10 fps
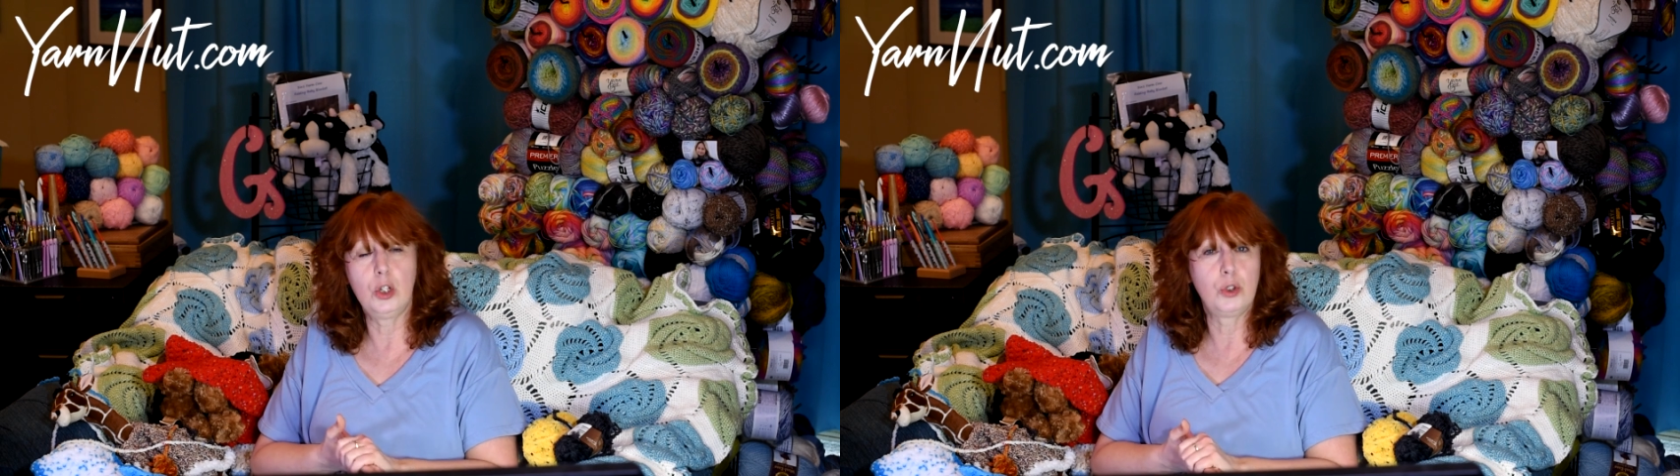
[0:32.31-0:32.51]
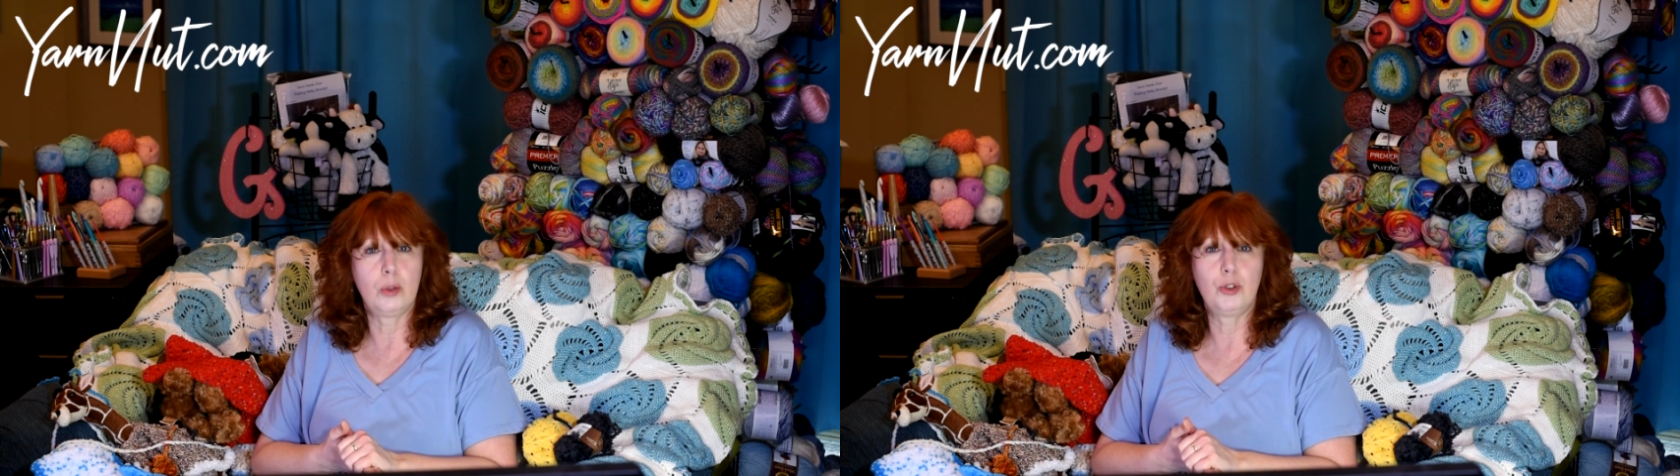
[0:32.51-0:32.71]

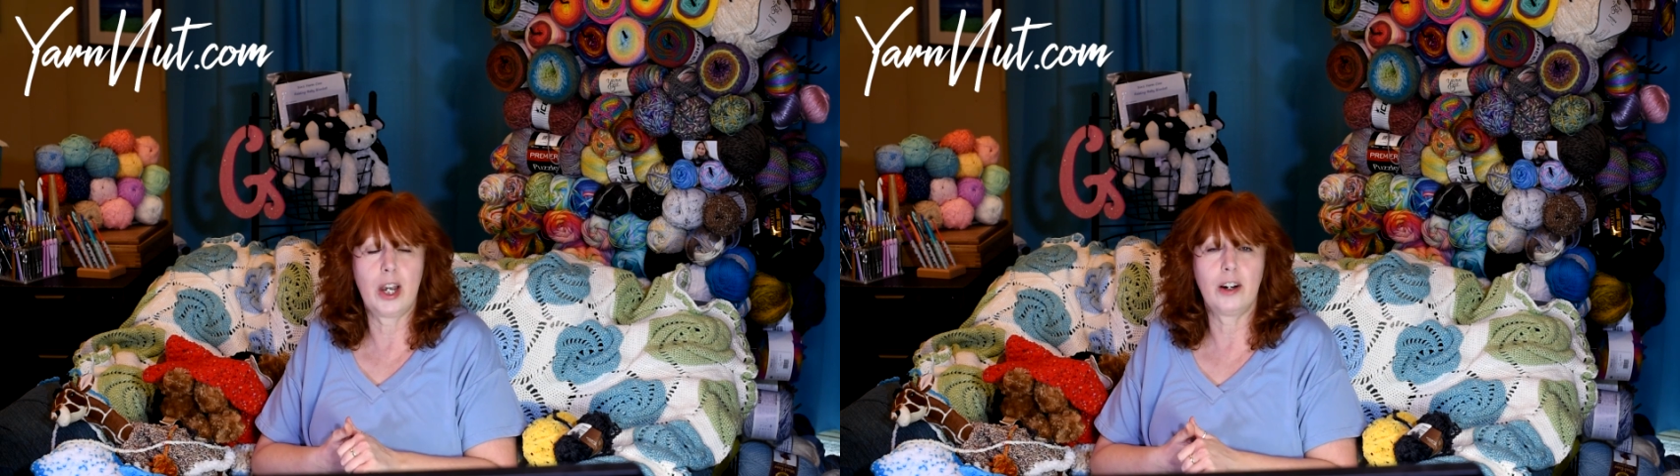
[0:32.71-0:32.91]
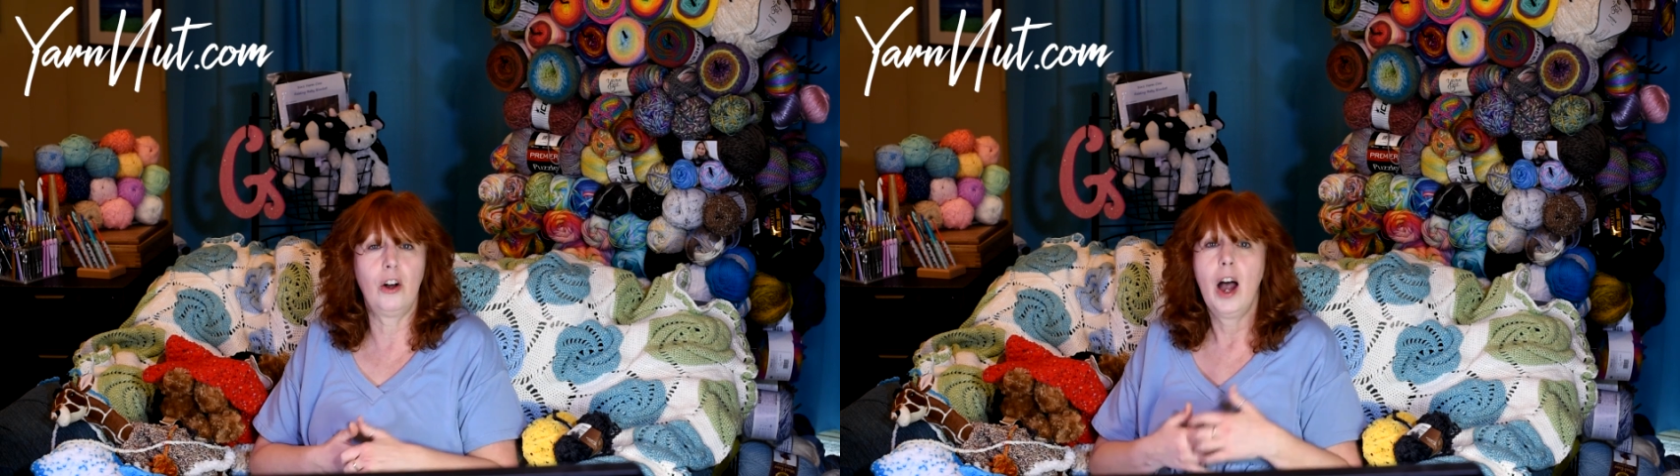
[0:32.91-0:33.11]
YouTube
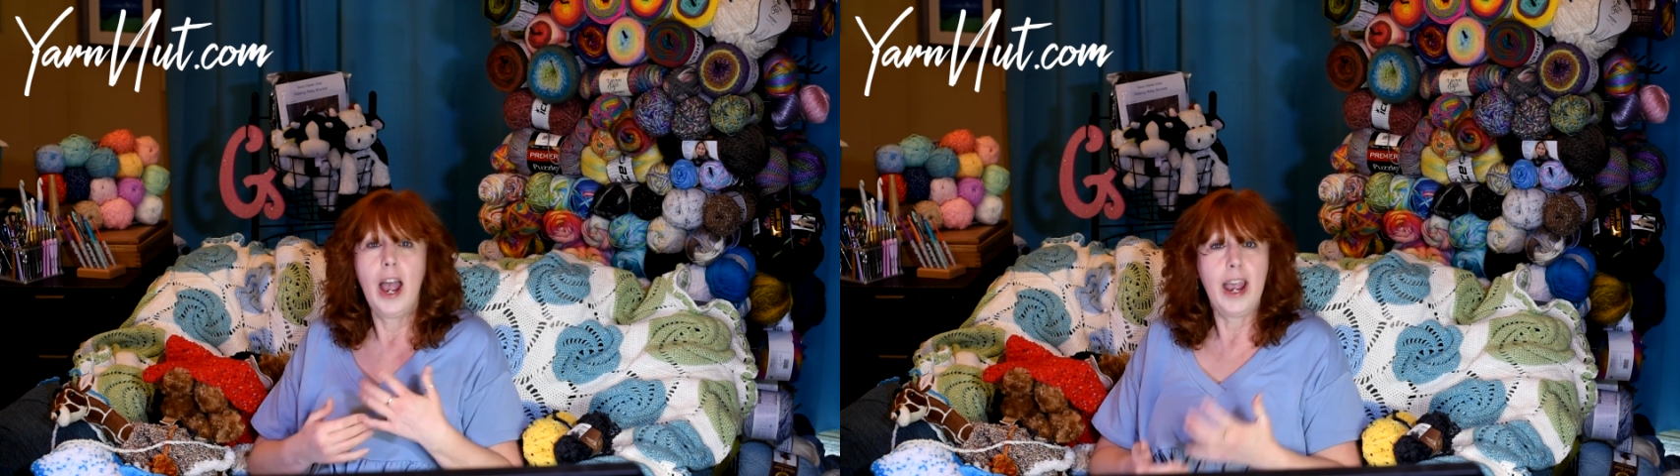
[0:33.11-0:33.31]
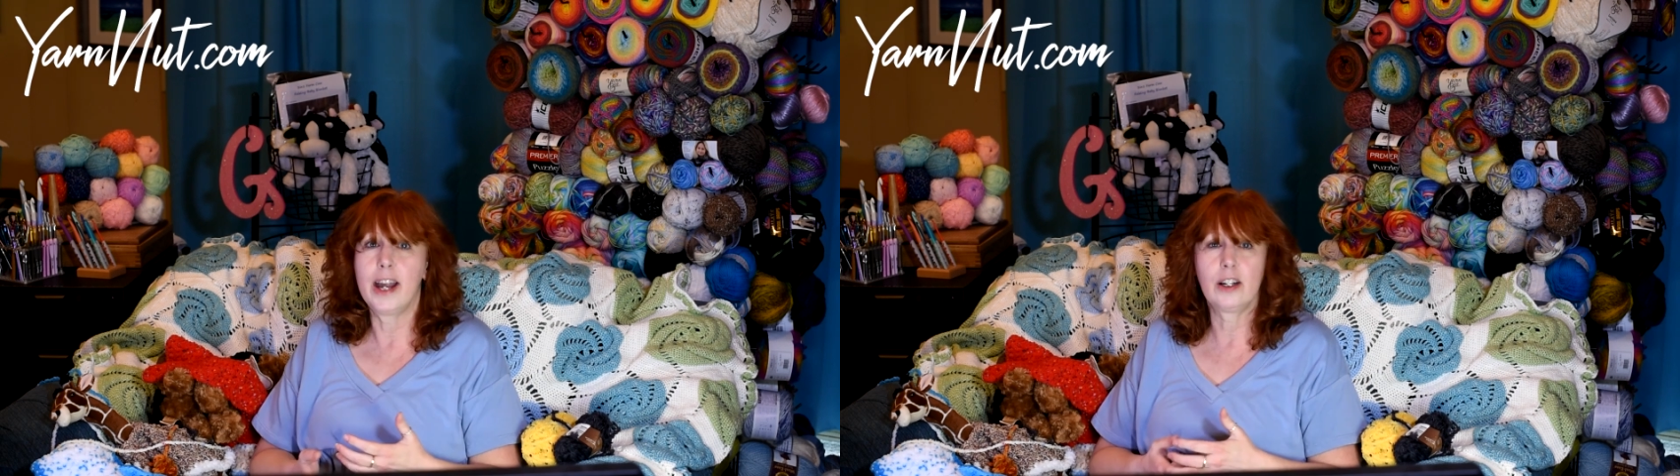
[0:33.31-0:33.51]
channel
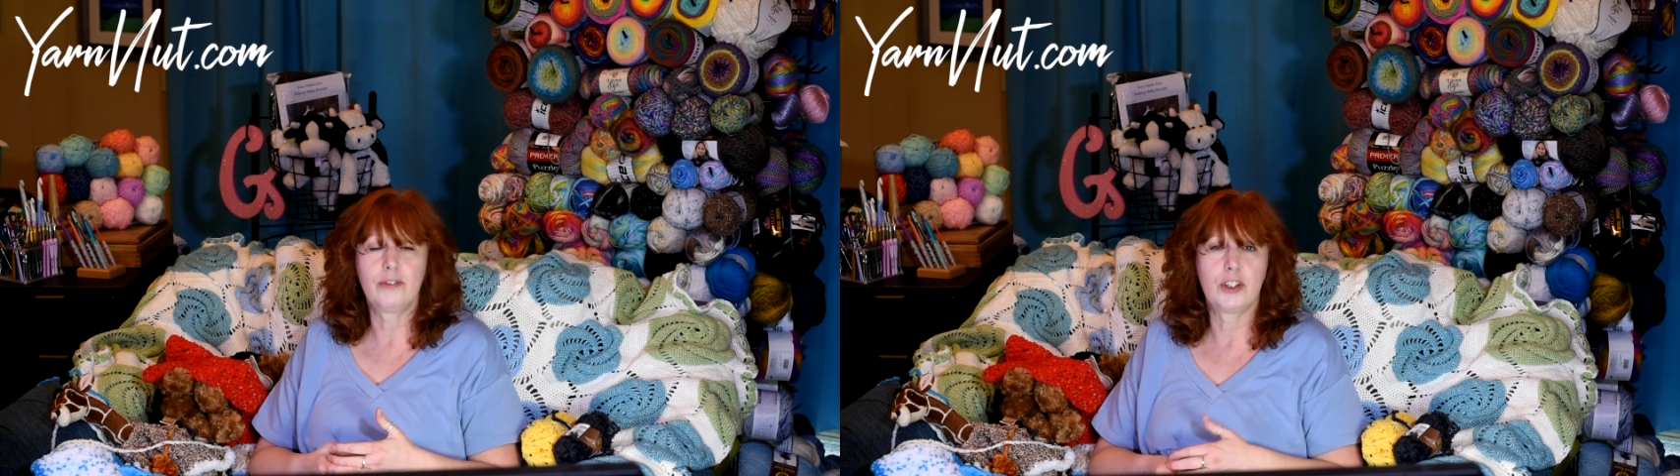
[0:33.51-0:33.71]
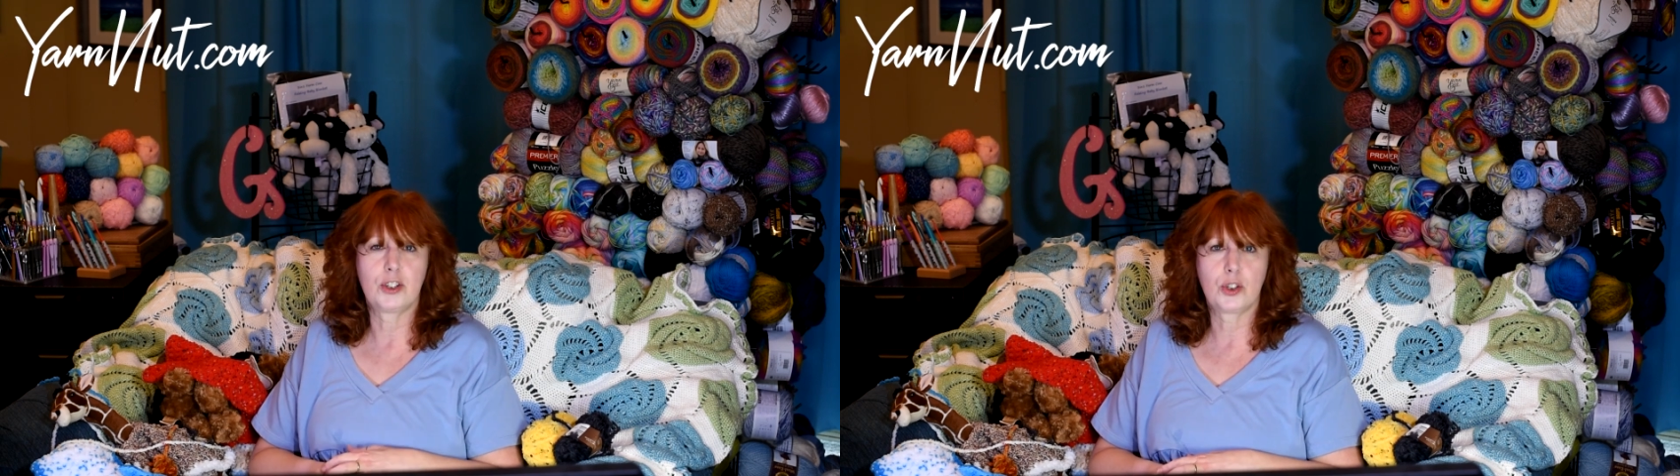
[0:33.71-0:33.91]
and of
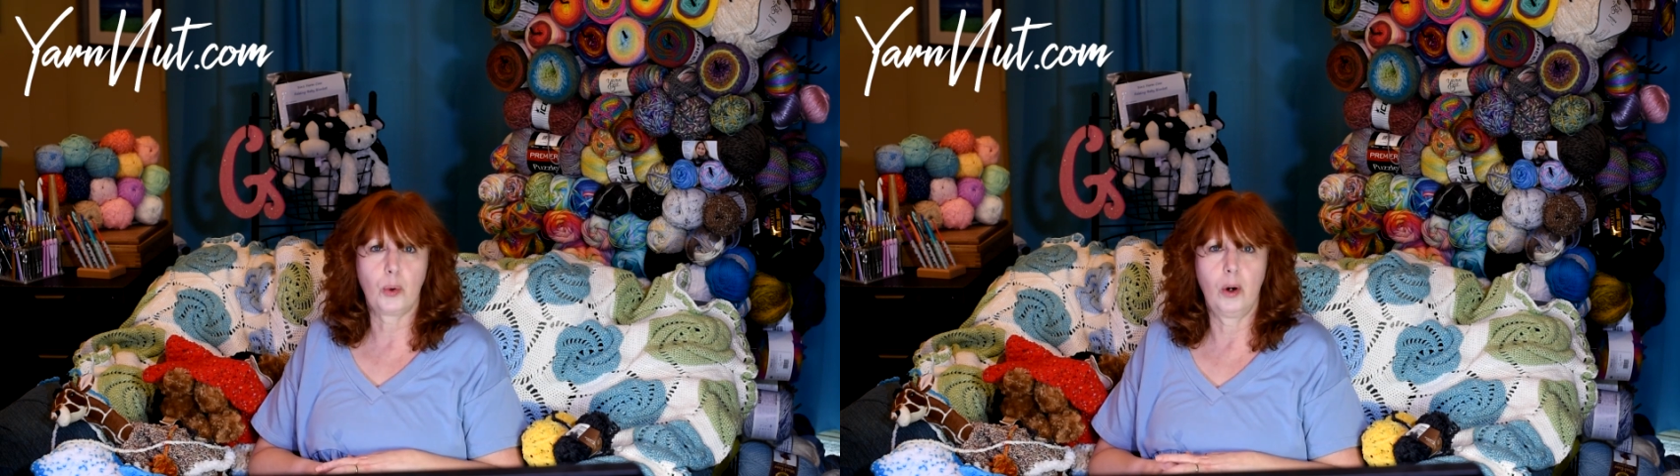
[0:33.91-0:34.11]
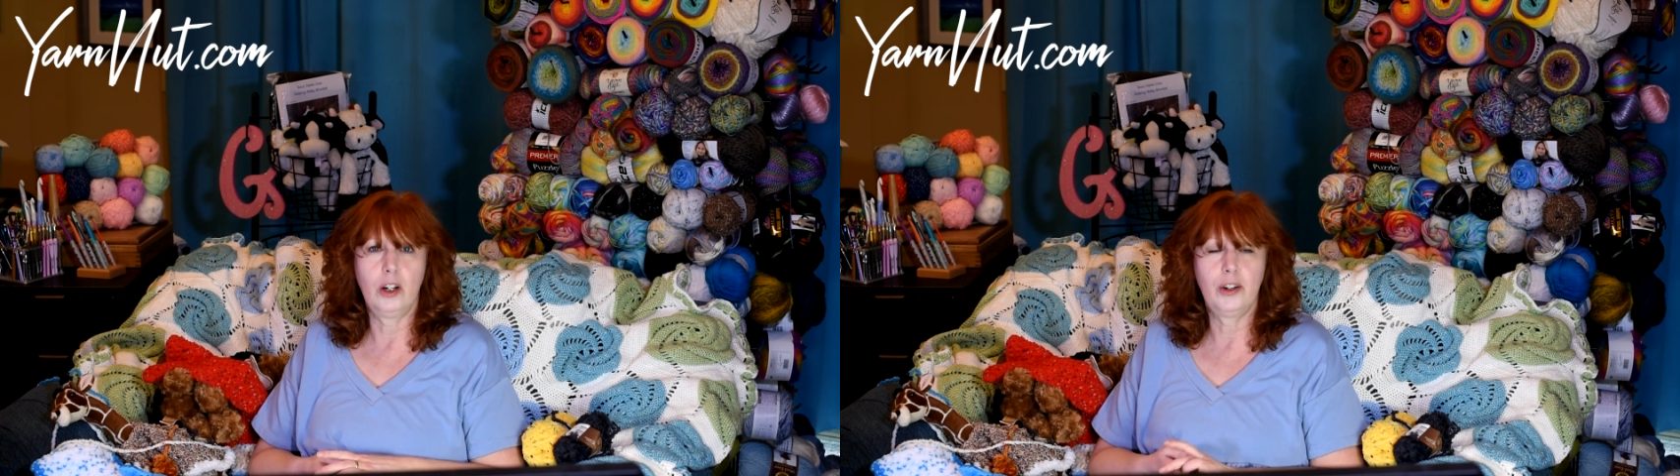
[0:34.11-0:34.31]
the store.